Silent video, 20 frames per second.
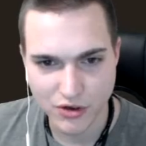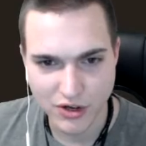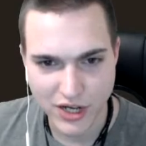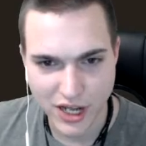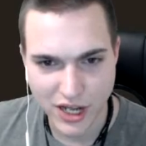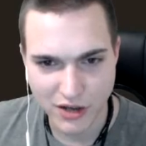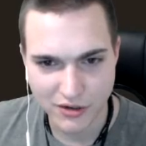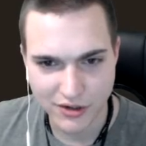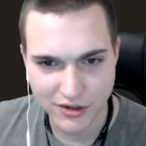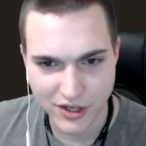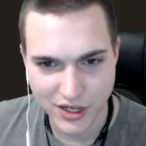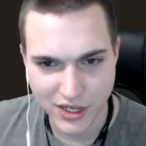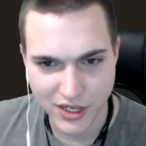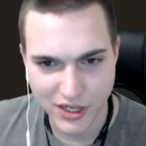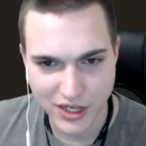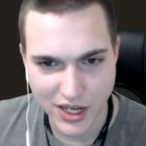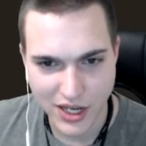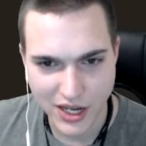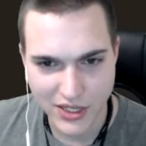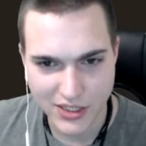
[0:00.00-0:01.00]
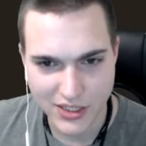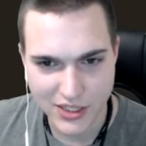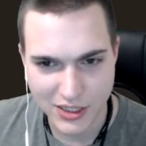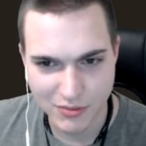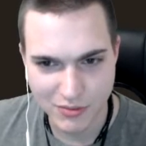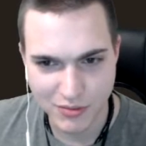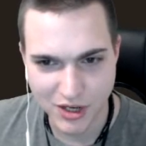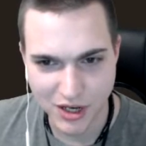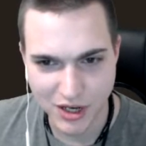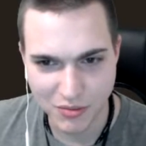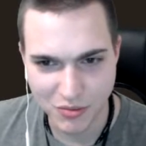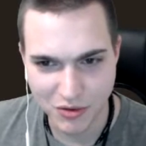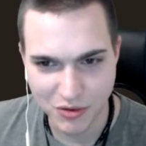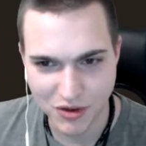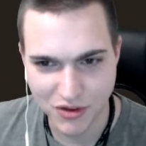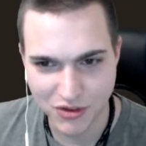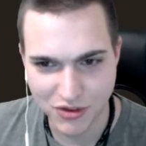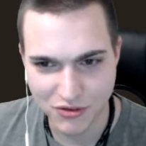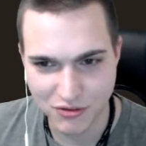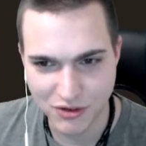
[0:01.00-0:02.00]
announced that it had teamed up
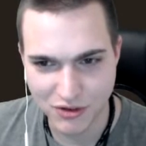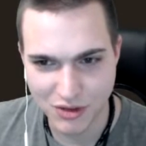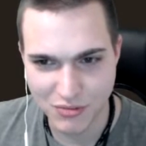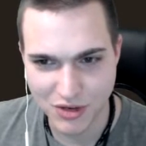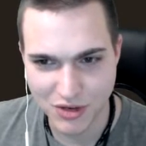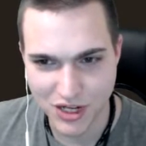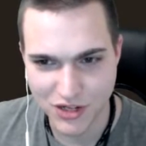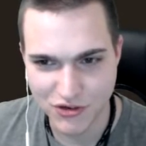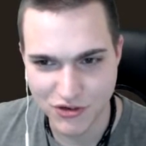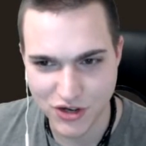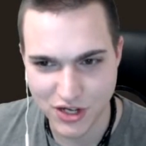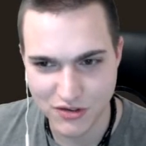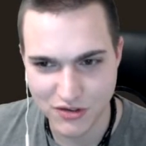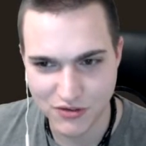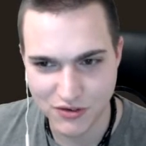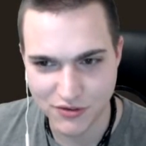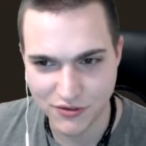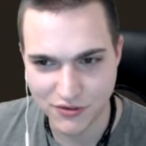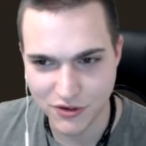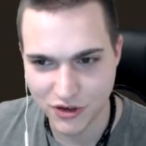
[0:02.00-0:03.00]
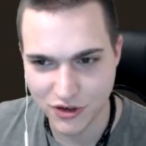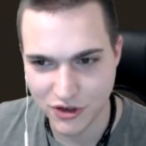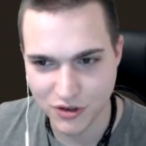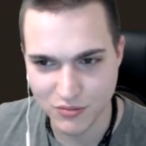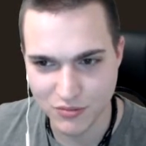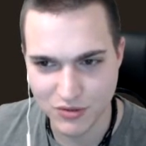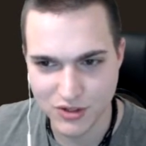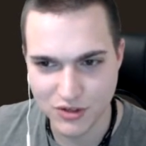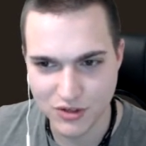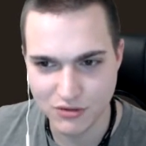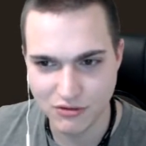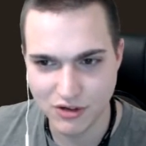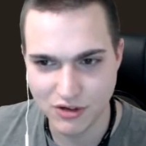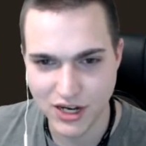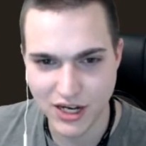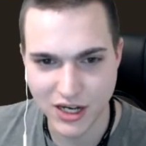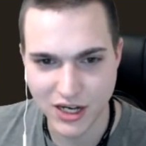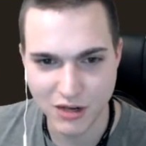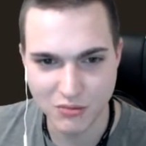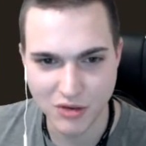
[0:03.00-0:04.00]
with 3 money transfer firms who
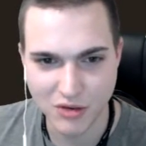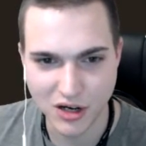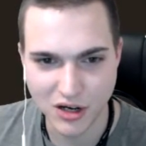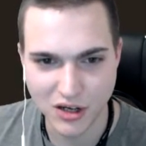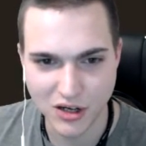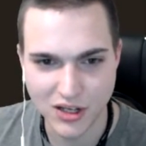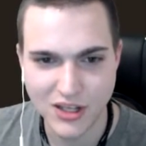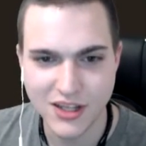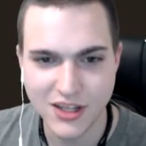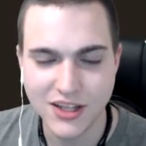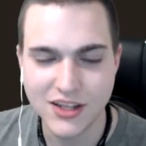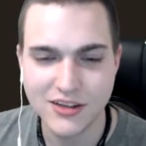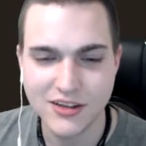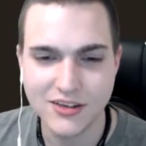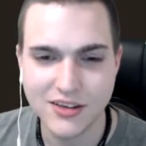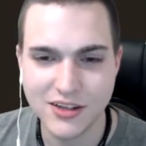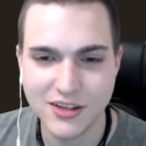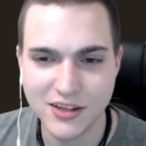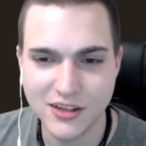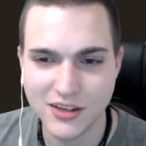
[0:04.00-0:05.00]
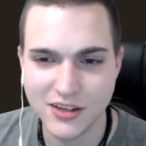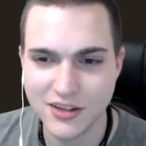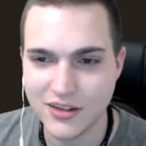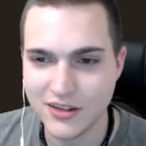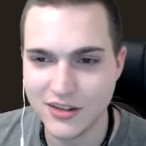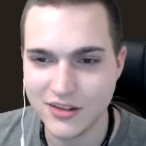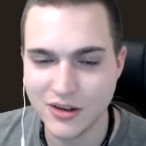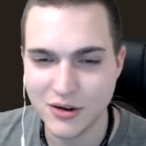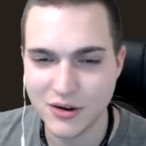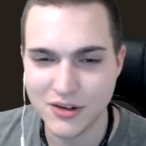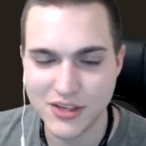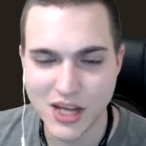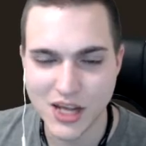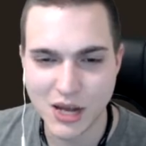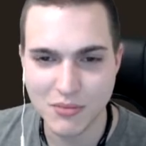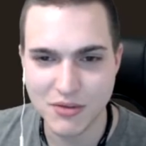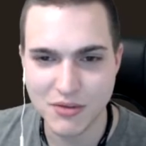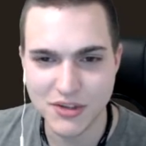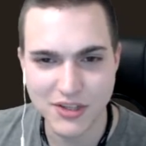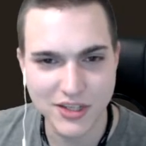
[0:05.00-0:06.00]
rank among. See, this always
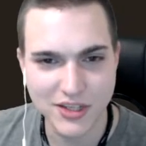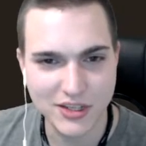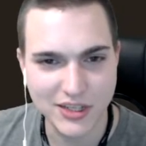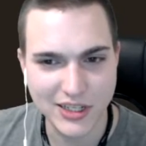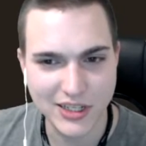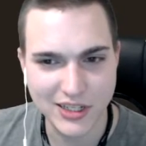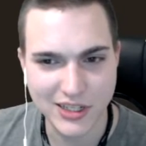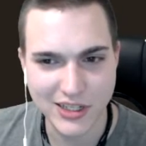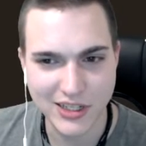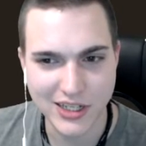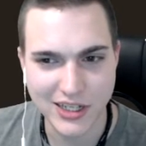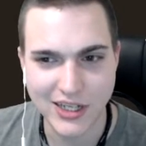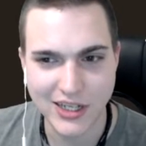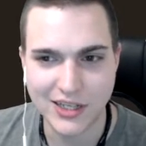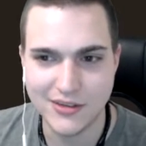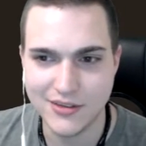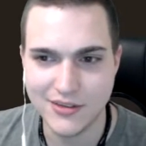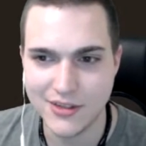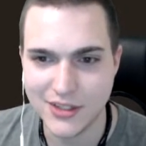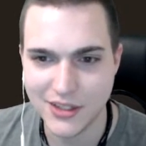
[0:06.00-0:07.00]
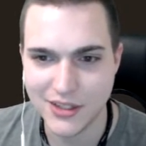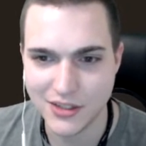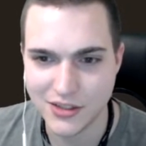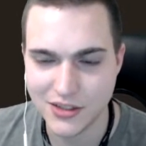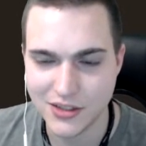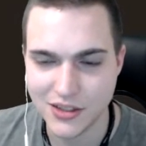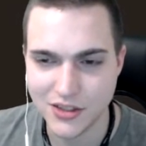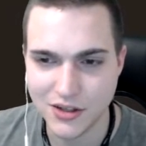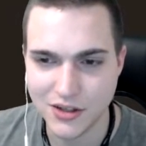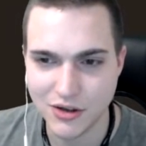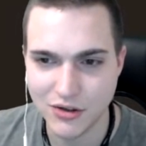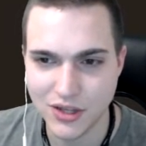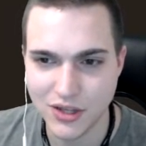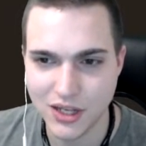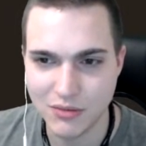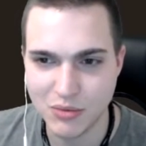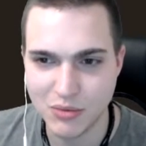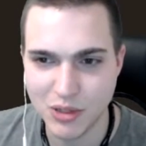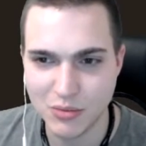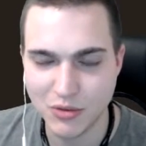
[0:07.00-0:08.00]
happens. Is it gets leaked. You know,
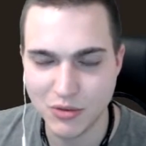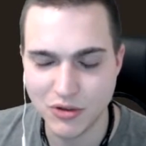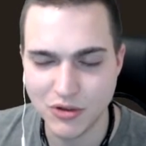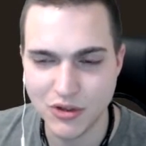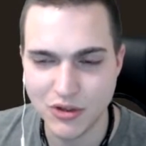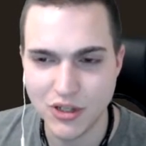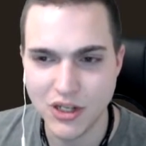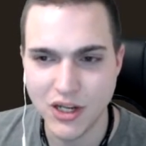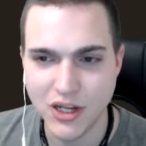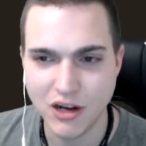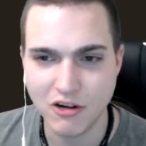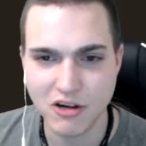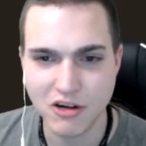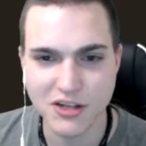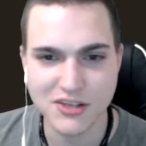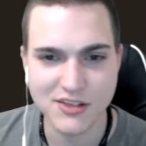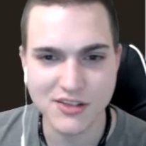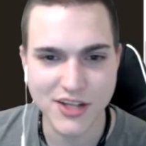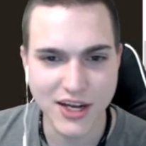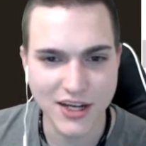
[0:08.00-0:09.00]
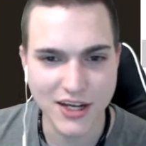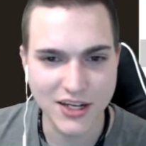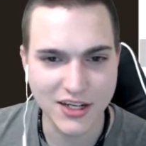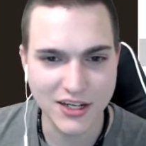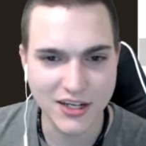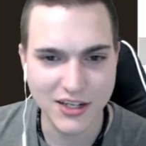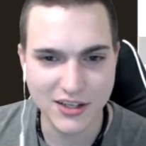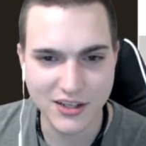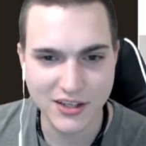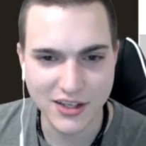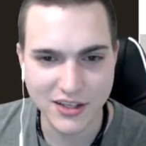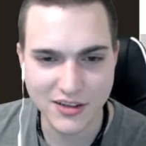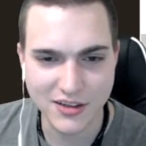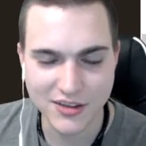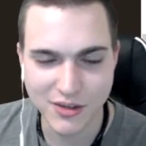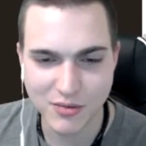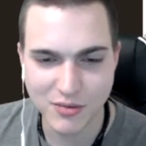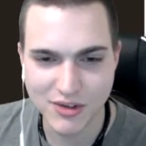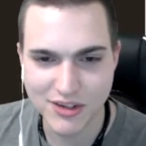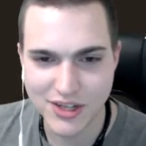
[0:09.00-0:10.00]
people are excited and
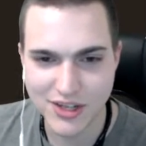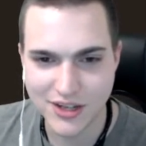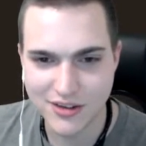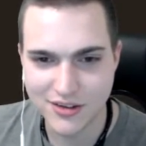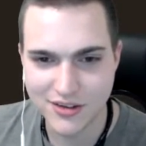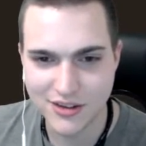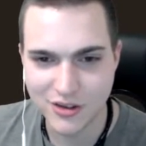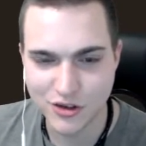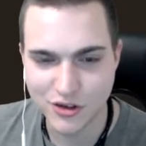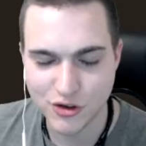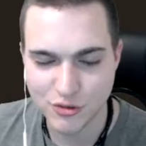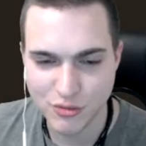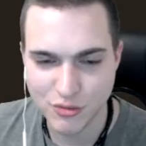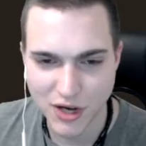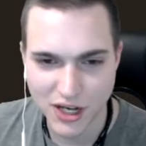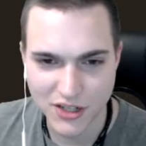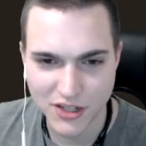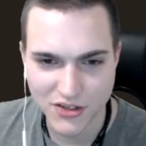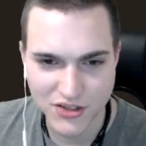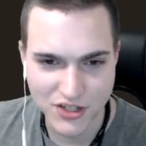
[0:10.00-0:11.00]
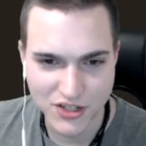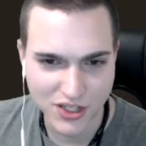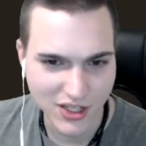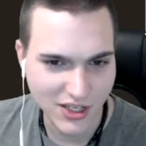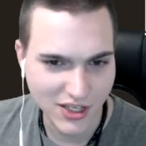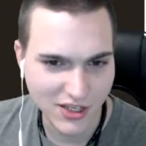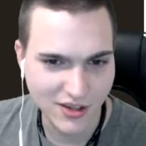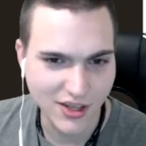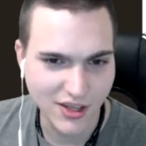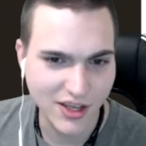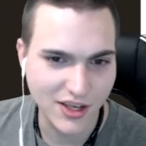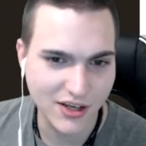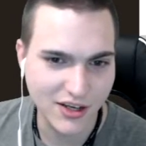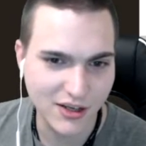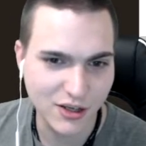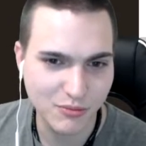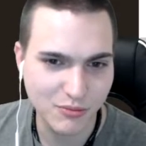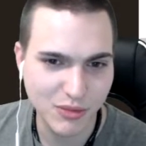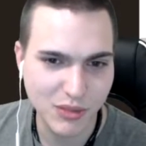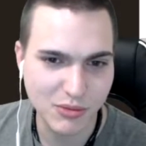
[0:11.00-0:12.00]
someone says too much, and then
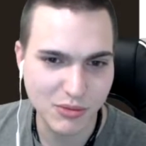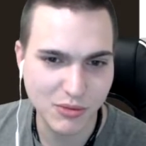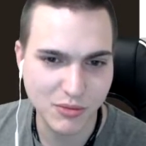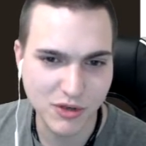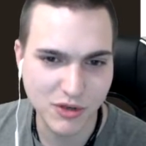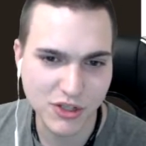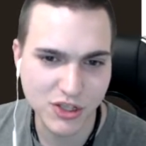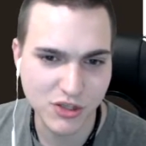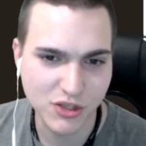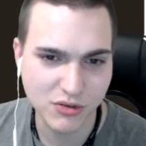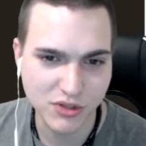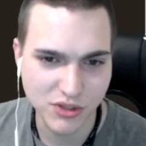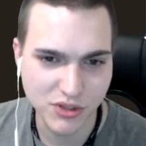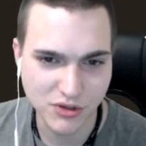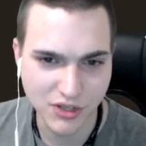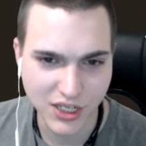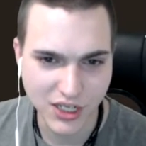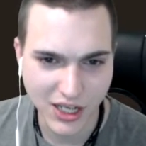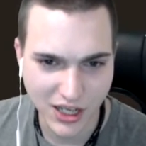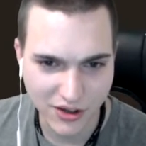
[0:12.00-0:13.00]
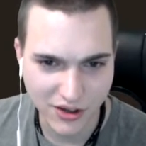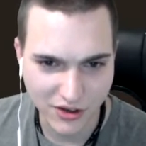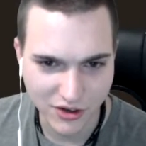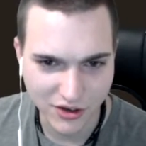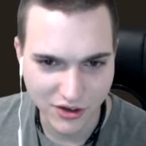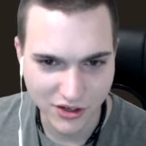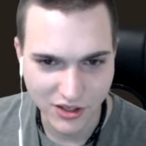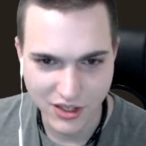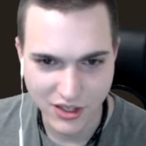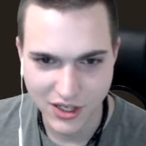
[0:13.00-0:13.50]
people put 2 and 2 together,